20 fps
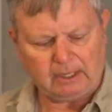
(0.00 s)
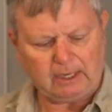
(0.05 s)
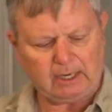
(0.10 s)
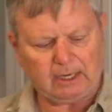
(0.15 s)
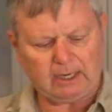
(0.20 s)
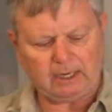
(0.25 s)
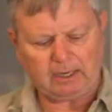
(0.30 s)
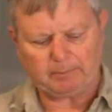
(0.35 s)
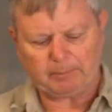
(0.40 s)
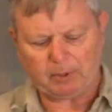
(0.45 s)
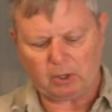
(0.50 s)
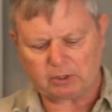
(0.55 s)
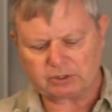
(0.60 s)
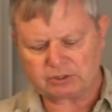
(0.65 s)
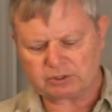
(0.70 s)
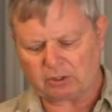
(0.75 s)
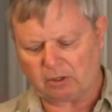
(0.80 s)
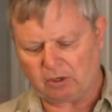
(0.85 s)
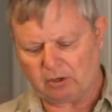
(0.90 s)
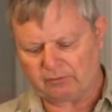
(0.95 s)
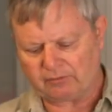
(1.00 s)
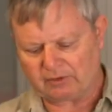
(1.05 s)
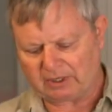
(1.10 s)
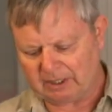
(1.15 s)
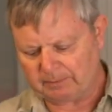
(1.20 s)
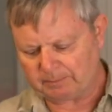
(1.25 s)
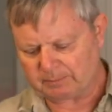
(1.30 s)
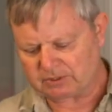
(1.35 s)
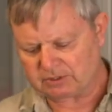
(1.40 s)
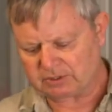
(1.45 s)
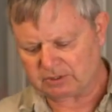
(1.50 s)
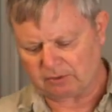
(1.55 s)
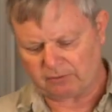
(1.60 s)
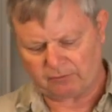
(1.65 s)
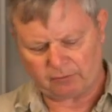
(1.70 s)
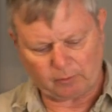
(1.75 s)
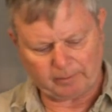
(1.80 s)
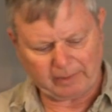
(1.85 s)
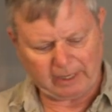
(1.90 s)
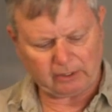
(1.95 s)
Box of clips
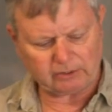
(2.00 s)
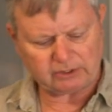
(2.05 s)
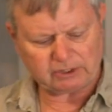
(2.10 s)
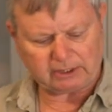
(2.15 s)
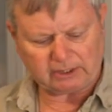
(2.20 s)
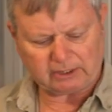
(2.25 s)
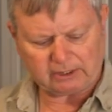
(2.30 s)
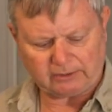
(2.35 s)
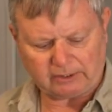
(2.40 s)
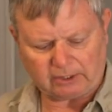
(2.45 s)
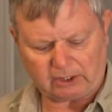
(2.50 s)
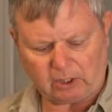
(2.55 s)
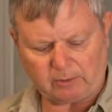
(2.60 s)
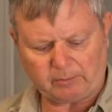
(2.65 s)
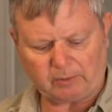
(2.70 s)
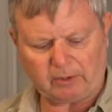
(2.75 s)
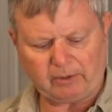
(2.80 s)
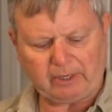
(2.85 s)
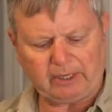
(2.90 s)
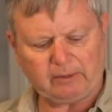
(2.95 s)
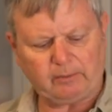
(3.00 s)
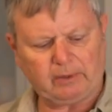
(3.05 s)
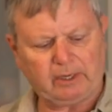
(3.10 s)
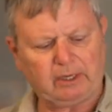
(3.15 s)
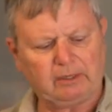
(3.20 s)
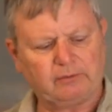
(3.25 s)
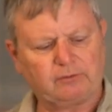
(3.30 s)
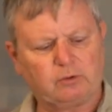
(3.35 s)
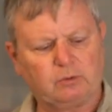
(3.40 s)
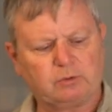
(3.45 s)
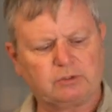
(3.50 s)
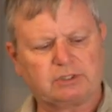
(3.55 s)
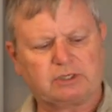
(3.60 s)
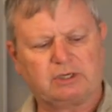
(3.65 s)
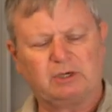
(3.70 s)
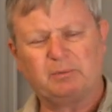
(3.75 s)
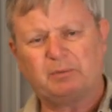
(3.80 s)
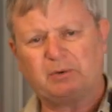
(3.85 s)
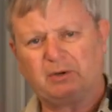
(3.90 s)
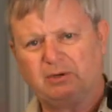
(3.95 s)
for mounting the GoPro anywhere. And of course,
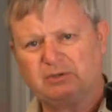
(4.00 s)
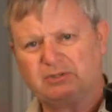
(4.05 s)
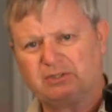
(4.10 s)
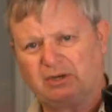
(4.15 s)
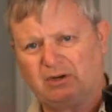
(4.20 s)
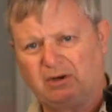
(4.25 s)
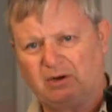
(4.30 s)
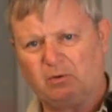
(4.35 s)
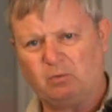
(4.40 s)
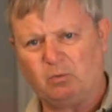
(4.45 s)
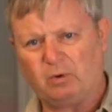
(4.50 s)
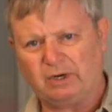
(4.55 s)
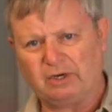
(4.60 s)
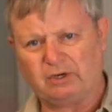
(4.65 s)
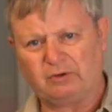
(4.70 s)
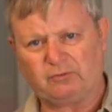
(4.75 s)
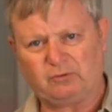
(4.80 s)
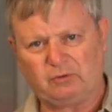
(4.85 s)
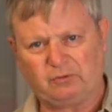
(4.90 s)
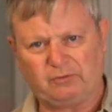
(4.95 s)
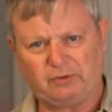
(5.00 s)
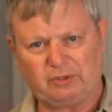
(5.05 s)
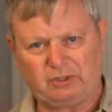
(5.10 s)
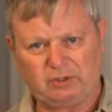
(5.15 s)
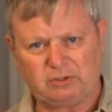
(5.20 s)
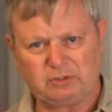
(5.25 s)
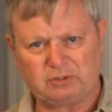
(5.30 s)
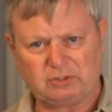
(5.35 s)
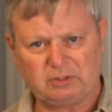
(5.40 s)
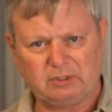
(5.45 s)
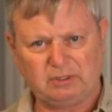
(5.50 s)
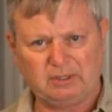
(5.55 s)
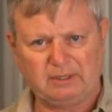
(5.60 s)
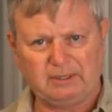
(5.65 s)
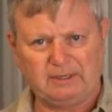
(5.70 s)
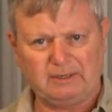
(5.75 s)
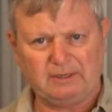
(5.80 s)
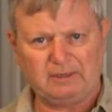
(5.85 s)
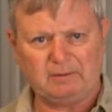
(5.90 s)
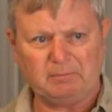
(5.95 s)
GoPros are wonderful for those
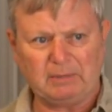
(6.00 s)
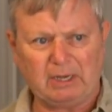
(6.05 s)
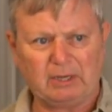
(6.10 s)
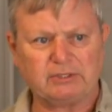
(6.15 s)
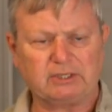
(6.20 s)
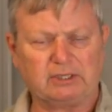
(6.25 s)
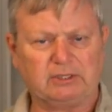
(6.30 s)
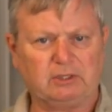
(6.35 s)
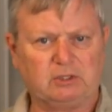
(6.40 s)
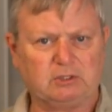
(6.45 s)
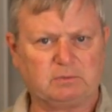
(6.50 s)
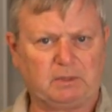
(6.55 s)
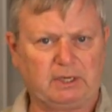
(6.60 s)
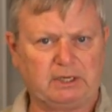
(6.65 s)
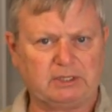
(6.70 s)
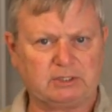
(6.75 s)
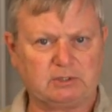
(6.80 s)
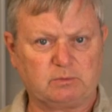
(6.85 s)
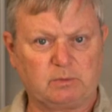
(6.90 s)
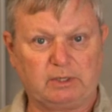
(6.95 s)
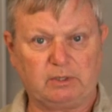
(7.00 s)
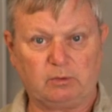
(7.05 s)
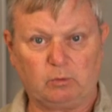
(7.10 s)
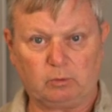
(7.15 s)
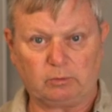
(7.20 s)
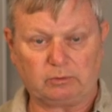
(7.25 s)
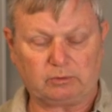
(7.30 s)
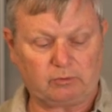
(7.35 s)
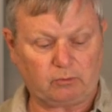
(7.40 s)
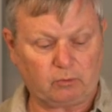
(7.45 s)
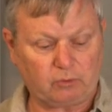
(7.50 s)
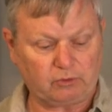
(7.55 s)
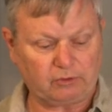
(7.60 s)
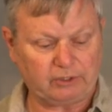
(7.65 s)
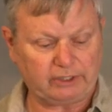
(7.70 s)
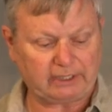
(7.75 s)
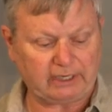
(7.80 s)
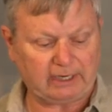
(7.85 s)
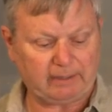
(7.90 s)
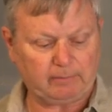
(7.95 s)
mounting in those places where an
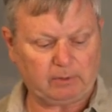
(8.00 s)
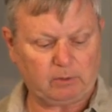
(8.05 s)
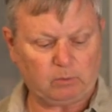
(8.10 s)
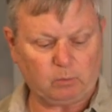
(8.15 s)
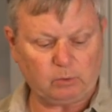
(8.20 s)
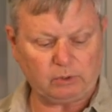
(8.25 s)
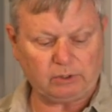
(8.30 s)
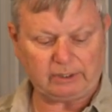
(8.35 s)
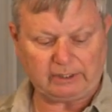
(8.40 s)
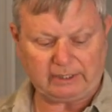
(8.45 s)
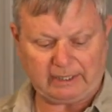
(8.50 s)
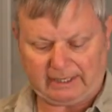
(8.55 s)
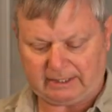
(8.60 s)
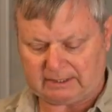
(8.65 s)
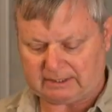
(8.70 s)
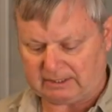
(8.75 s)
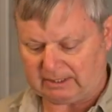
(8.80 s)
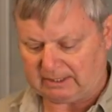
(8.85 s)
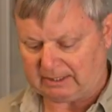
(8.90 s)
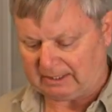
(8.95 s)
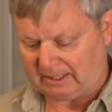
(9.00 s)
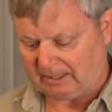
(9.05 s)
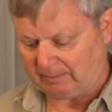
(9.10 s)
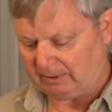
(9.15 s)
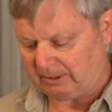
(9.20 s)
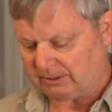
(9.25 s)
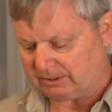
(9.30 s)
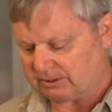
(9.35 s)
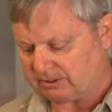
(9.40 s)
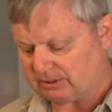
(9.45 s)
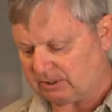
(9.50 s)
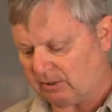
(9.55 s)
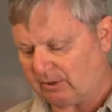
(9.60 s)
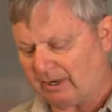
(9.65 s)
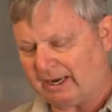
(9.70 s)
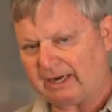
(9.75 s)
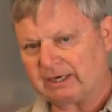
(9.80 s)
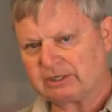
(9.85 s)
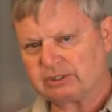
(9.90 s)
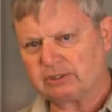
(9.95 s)
ordinary camera would get damaged. So
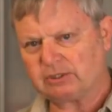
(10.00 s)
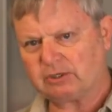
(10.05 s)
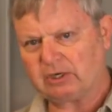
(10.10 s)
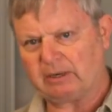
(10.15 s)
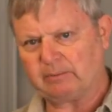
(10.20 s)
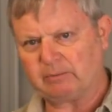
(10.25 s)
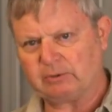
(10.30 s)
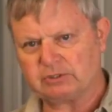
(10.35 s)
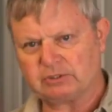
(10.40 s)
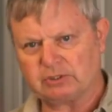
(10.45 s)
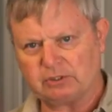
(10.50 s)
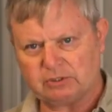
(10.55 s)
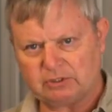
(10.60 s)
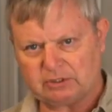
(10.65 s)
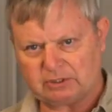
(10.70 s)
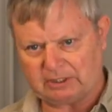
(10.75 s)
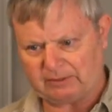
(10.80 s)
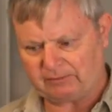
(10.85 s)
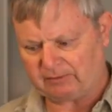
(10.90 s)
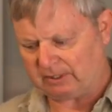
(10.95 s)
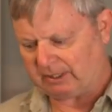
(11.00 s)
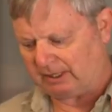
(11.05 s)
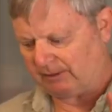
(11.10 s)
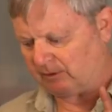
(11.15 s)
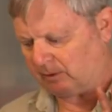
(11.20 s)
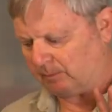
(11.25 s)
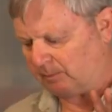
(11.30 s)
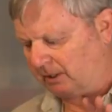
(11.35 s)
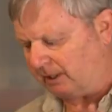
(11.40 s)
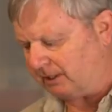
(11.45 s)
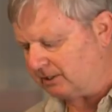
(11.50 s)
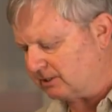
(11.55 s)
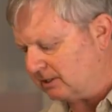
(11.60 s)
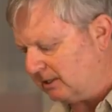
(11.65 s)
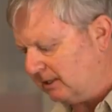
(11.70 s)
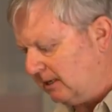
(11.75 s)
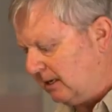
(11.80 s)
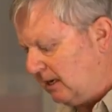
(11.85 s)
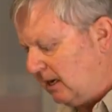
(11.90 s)
action cameras definitely have their place.